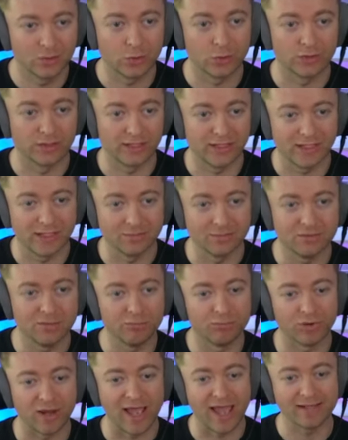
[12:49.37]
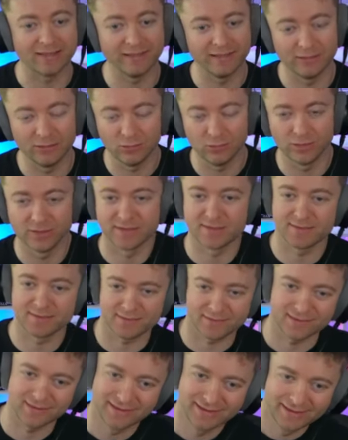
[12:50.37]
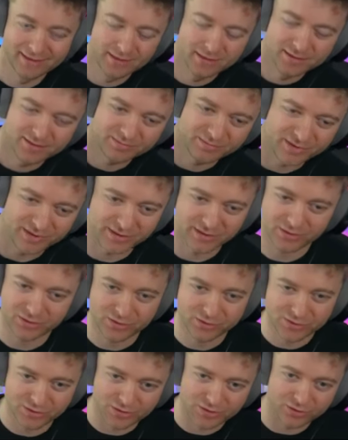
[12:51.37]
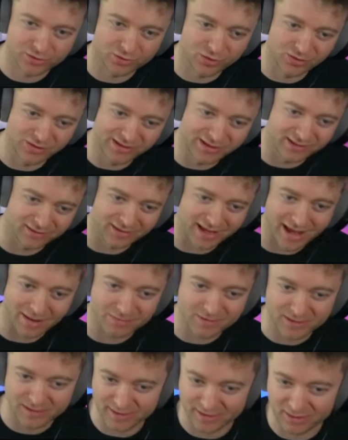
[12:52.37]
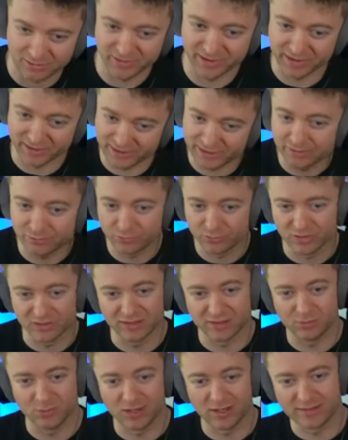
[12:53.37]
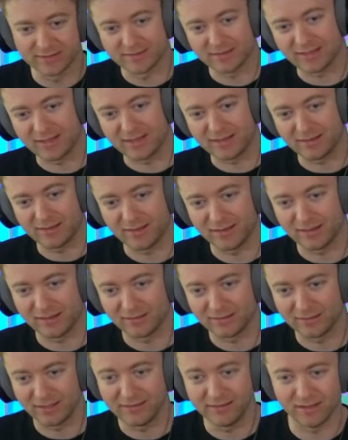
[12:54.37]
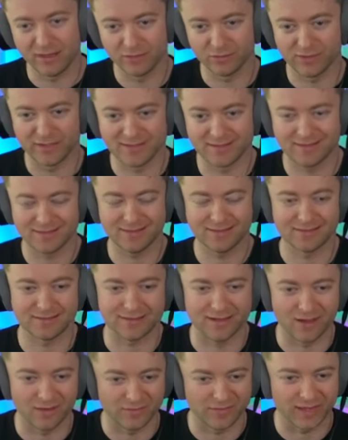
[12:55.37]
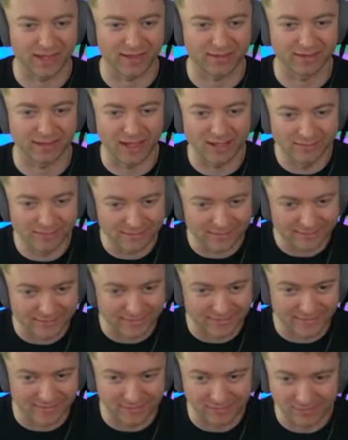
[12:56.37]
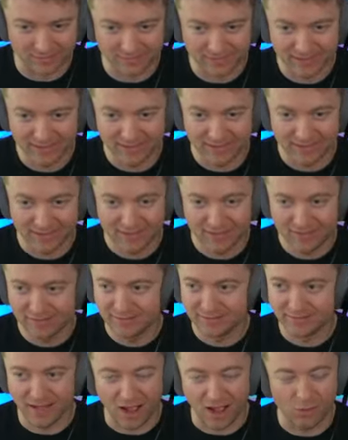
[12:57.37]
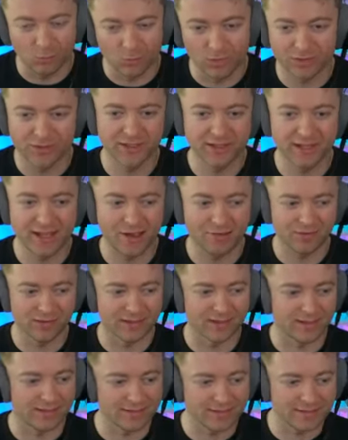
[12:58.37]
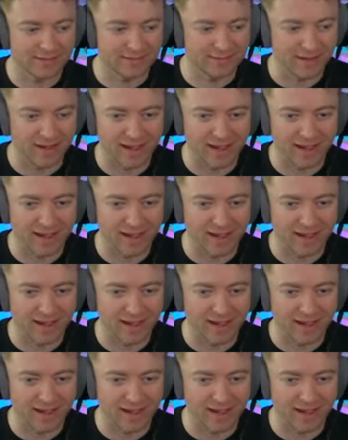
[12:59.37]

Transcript: Good game to Bradley Lewis position just slowly collapsed there. But it, it really was a uh, another instance of that London system not working out against